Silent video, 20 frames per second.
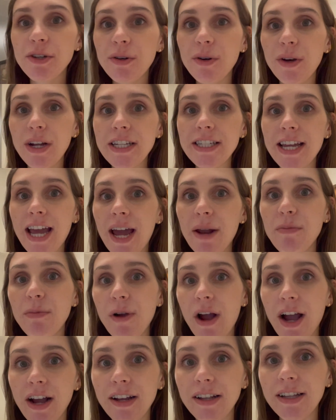going to add
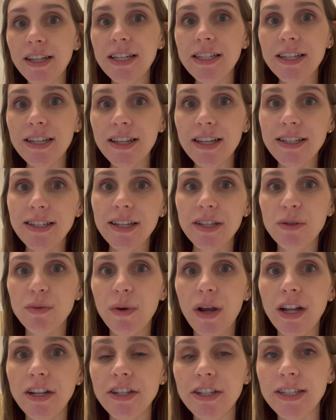broccoli to this as
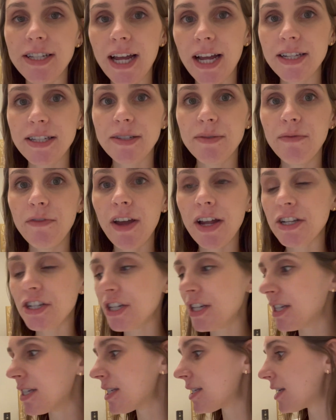well, just to add some
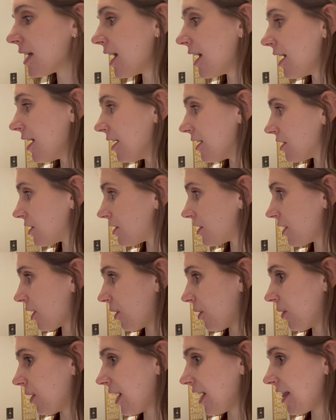veggies.
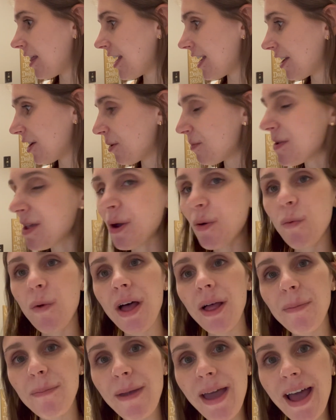So I think it'll be a
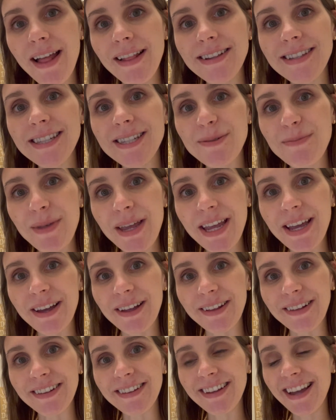well-balanced
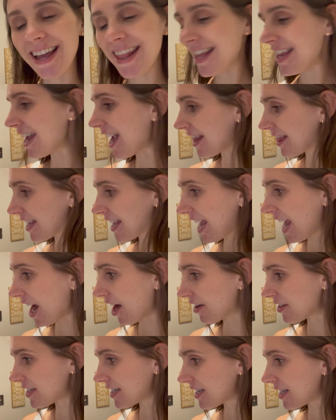meal. And then you got the
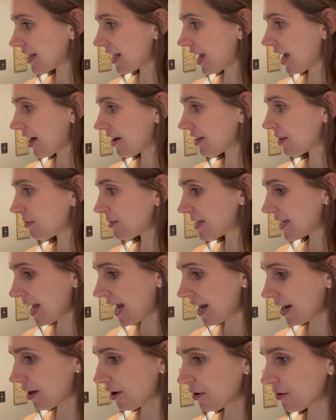carrots in there and the
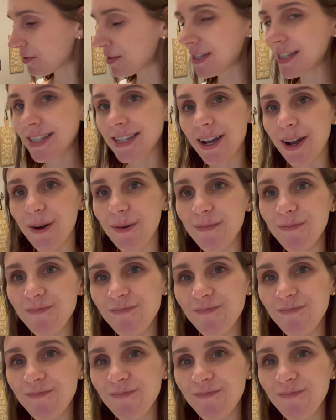potatoes, so.